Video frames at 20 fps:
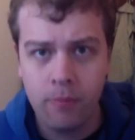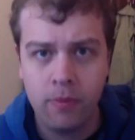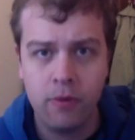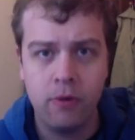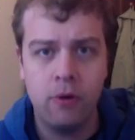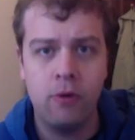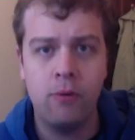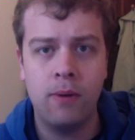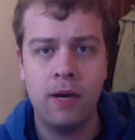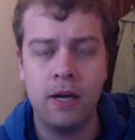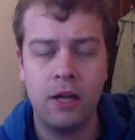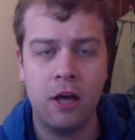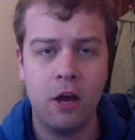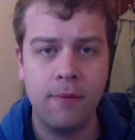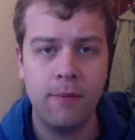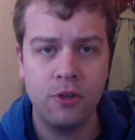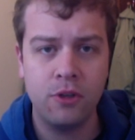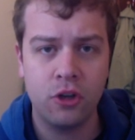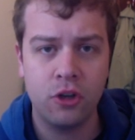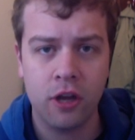you're all well. Hope
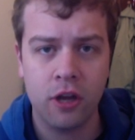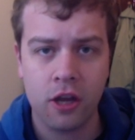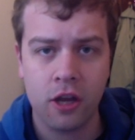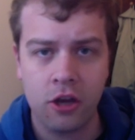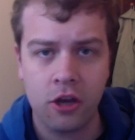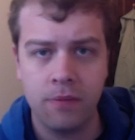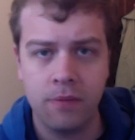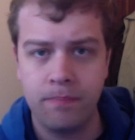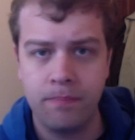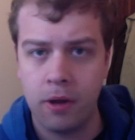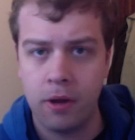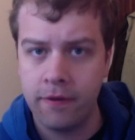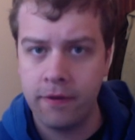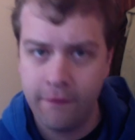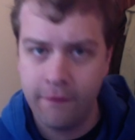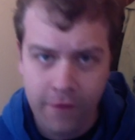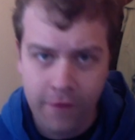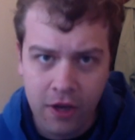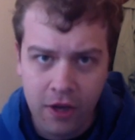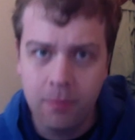you're enjoying a good Bond
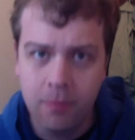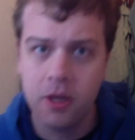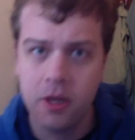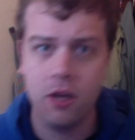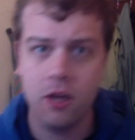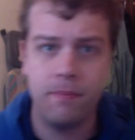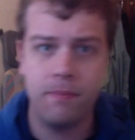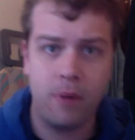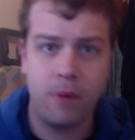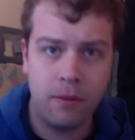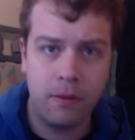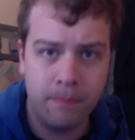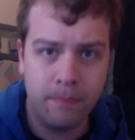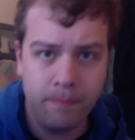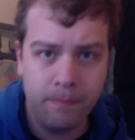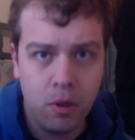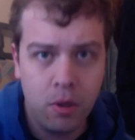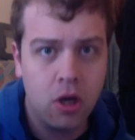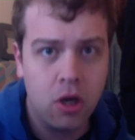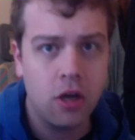film, a good Bond
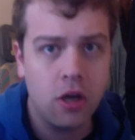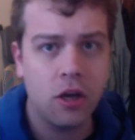book,